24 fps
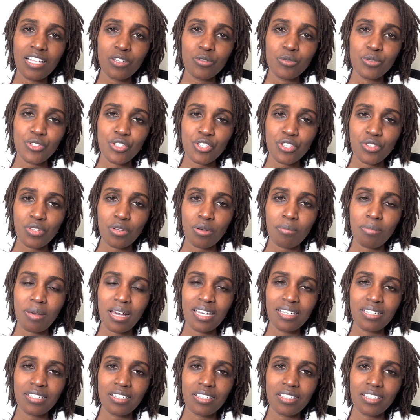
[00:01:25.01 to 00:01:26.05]
which is your
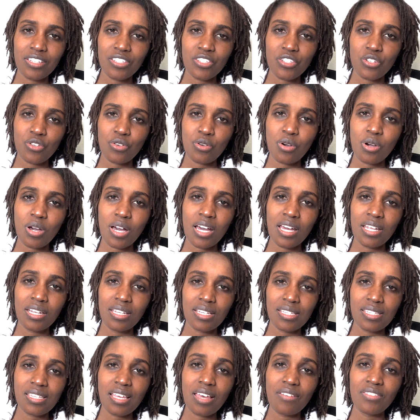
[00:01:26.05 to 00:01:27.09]
bad cholesterol, under
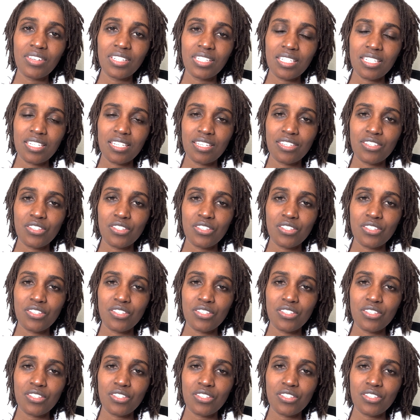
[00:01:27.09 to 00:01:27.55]
70.